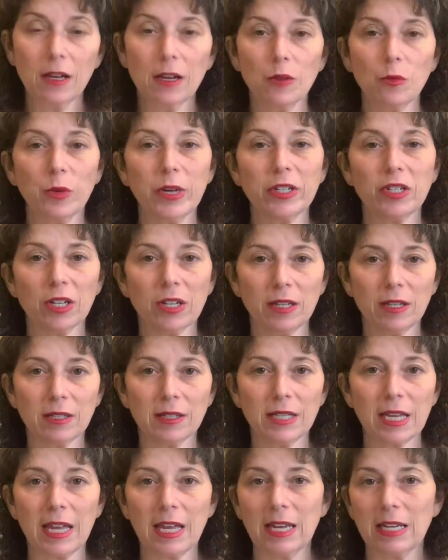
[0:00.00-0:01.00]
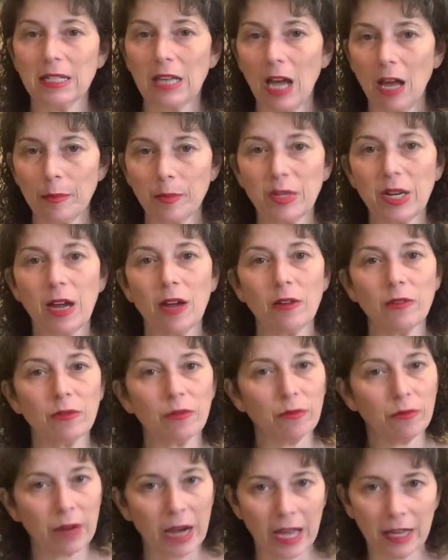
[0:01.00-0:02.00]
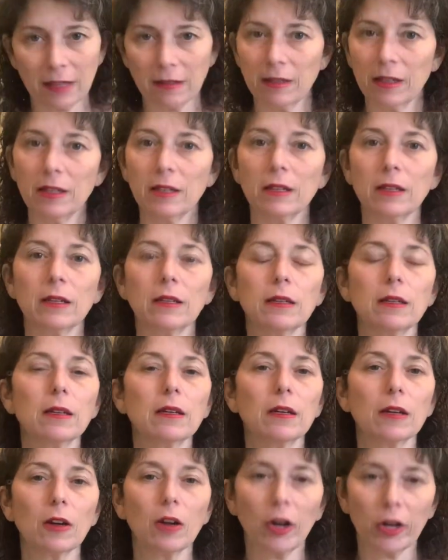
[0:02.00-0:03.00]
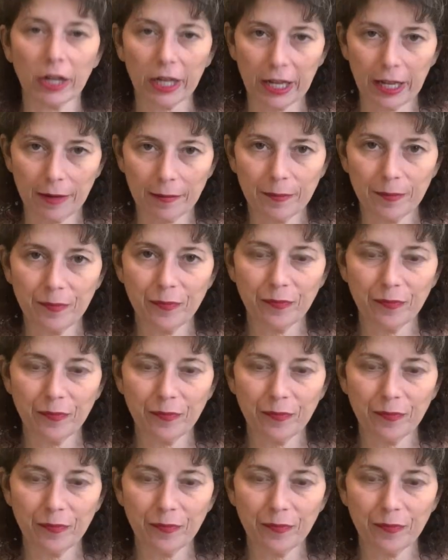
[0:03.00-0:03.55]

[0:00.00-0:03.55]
which is a top-down raglan cardigan.